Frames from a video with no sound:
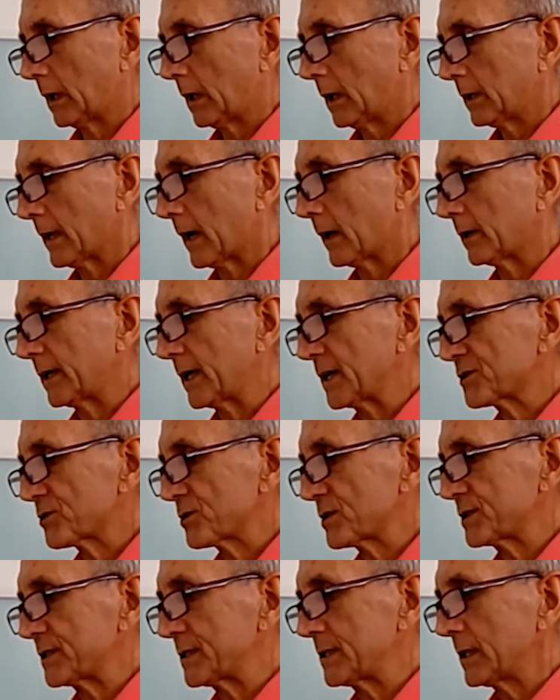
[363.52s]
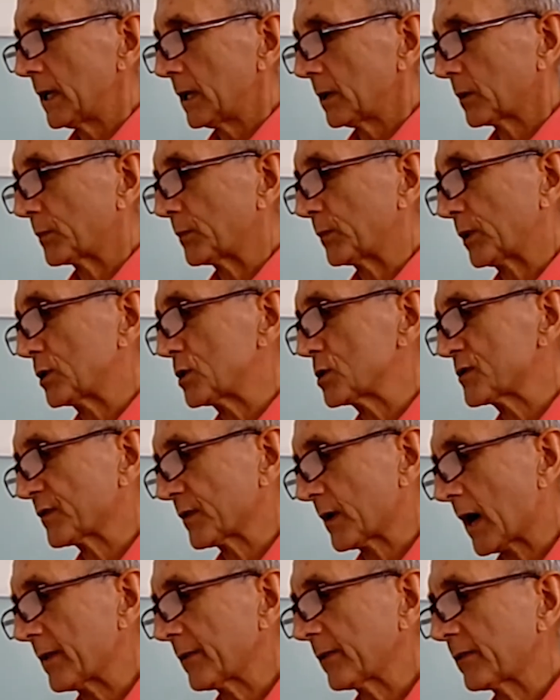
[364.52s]
Now, electricity can be used for
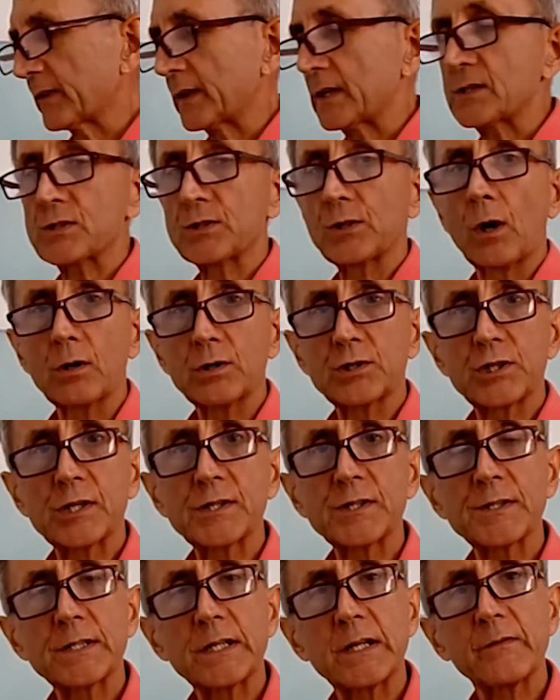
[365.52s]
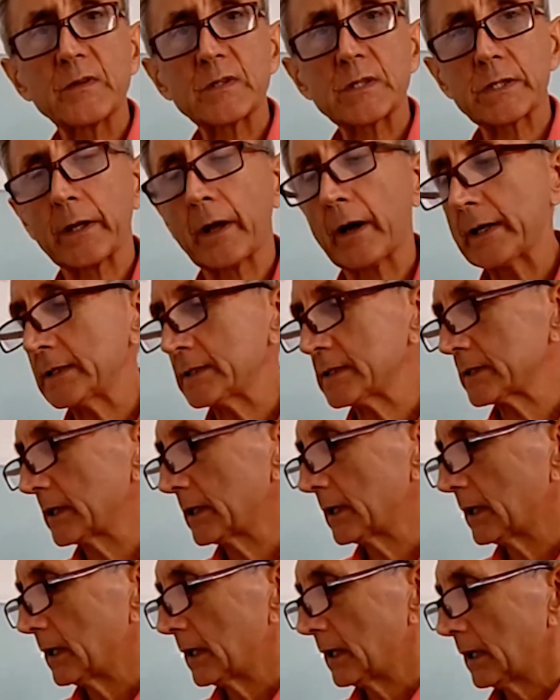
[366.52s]
other things, not just to give us light.
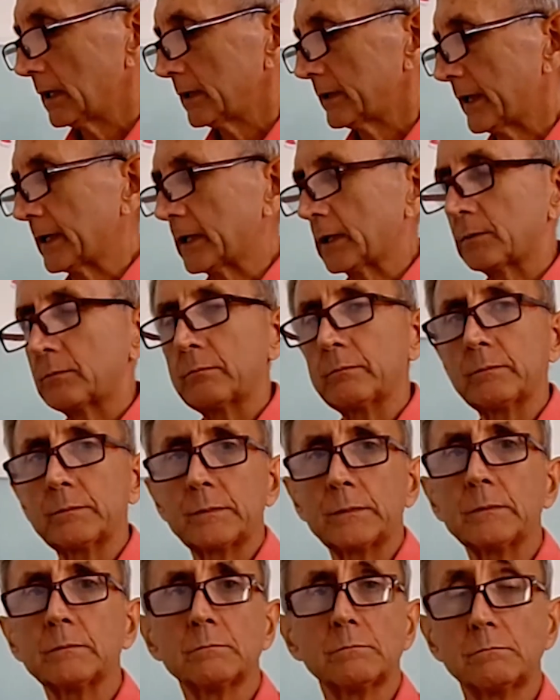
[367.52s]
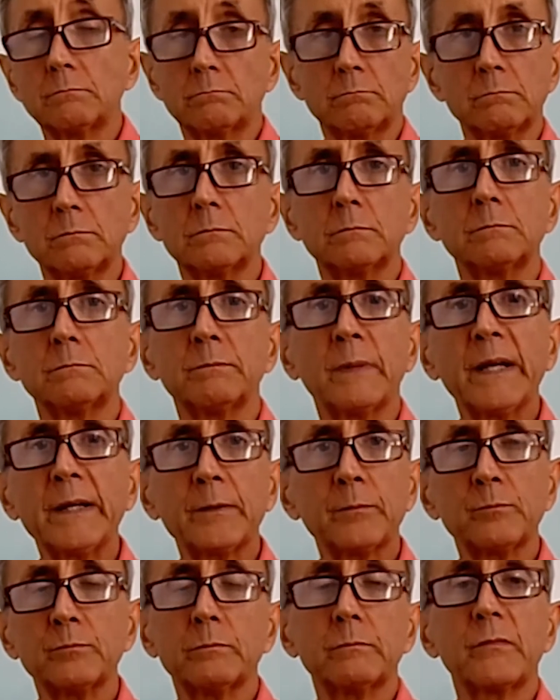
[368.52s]
They can make
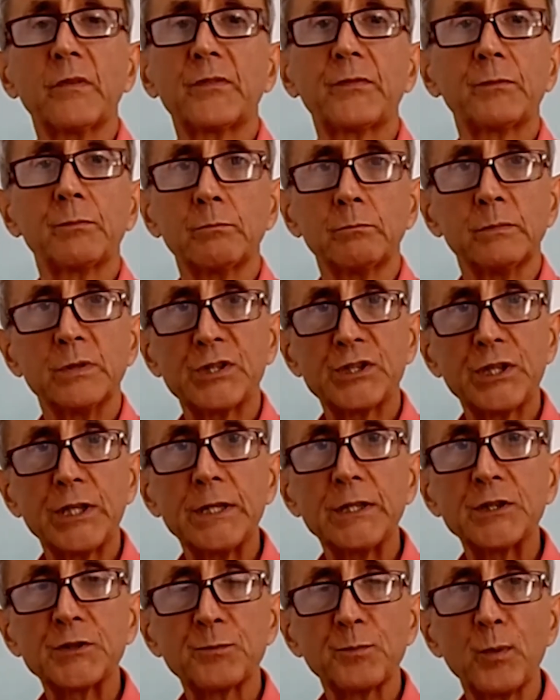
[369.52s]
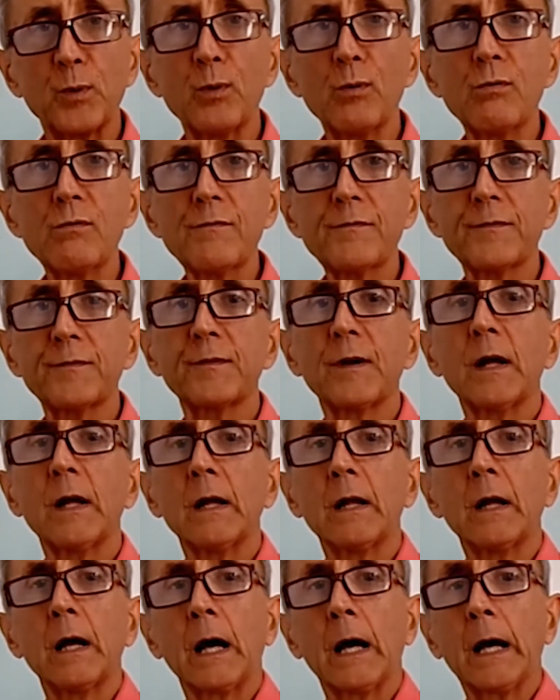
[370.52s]
machines move,
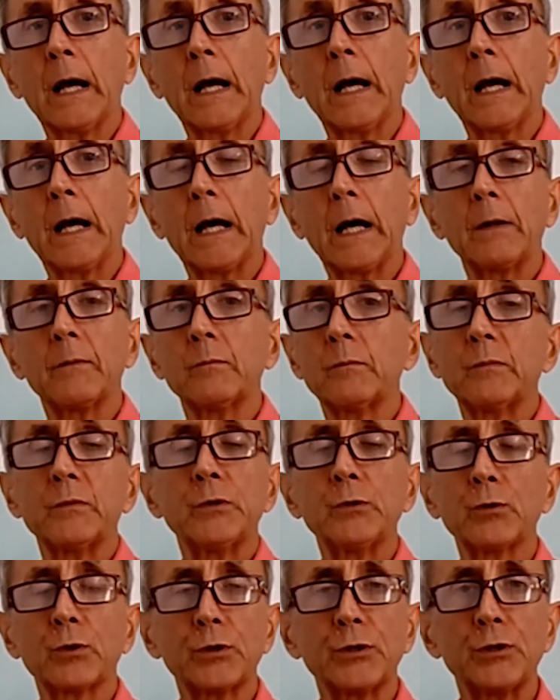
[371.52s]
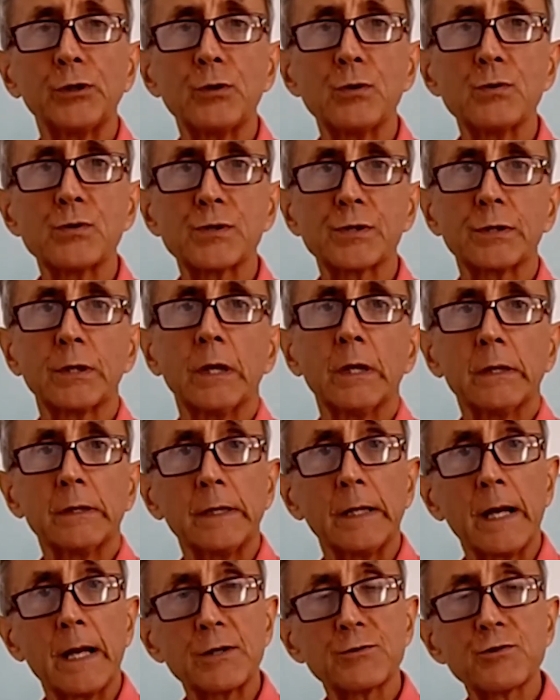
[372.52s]
and you can use
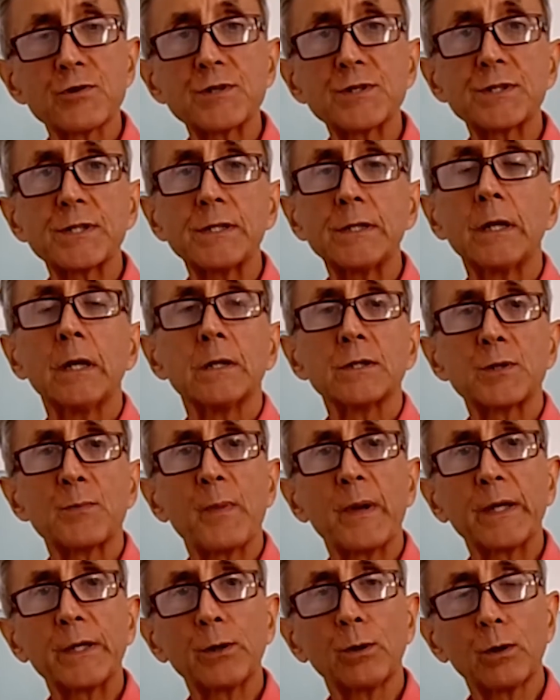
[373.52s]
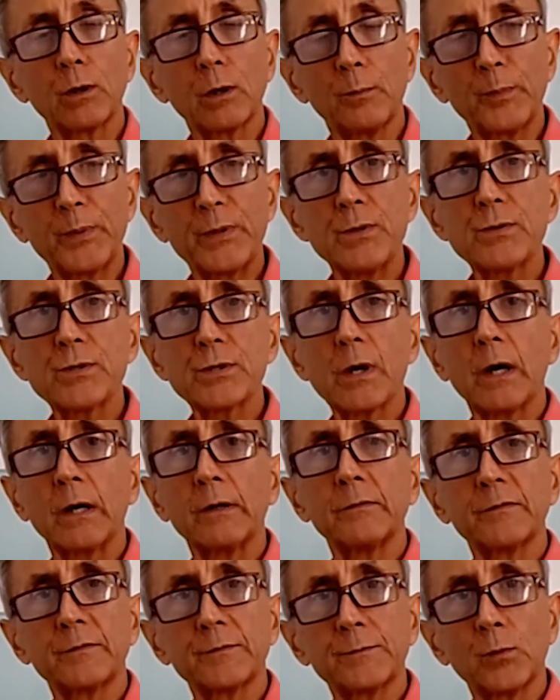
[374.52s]
electricity to make your computer
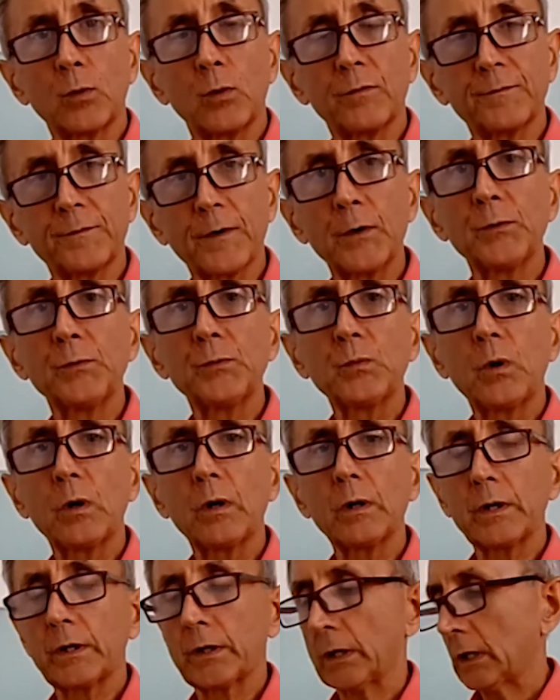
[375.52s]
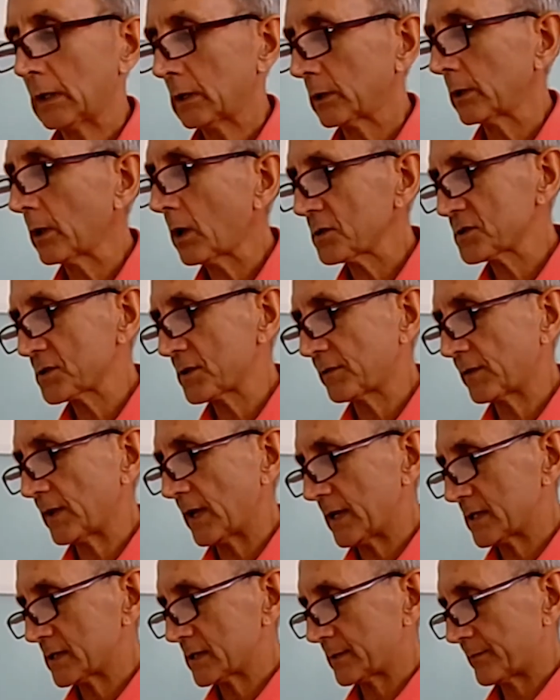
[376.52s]
or phone work, lots of
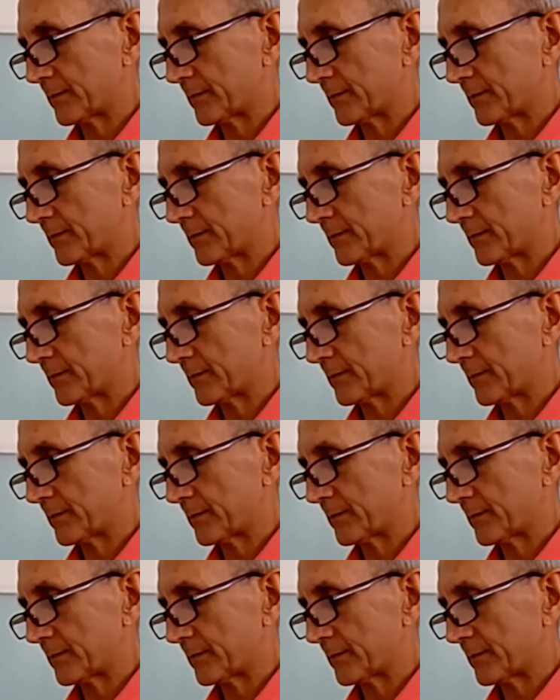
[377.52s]
things.